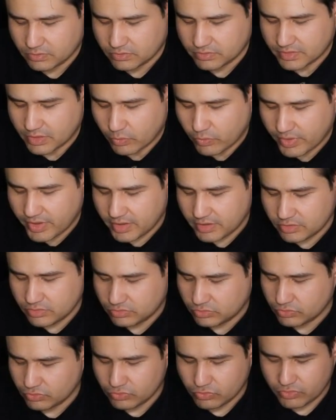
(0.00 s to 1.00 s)
The way
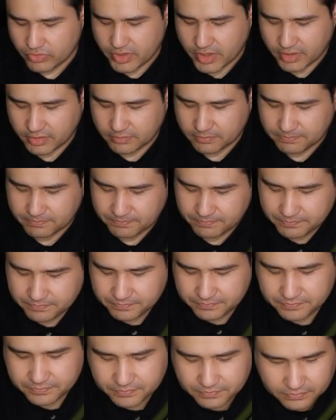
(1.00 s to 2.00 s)
to do that,
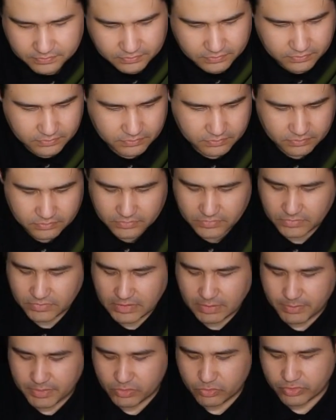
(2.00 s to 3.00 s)

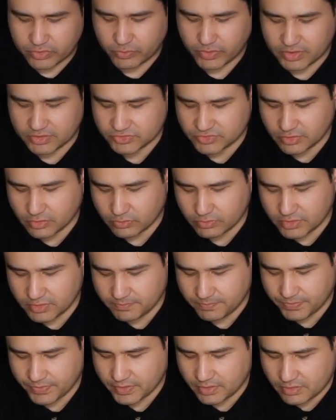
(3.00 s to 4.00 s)
let me do it really
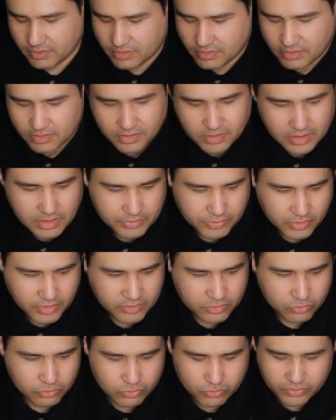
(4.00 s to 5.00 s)
slowly. I'm
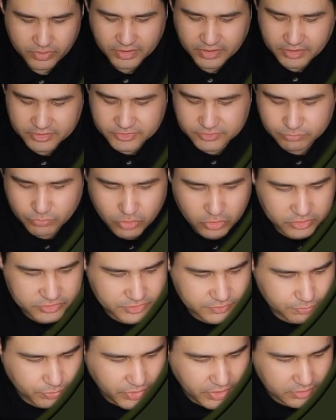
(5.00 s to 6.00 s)
trying to do a small
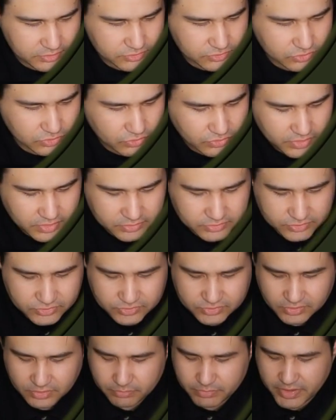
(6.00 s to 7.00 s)
spread so you can
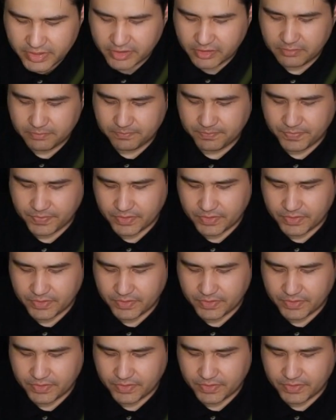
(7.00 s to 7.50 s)
see better.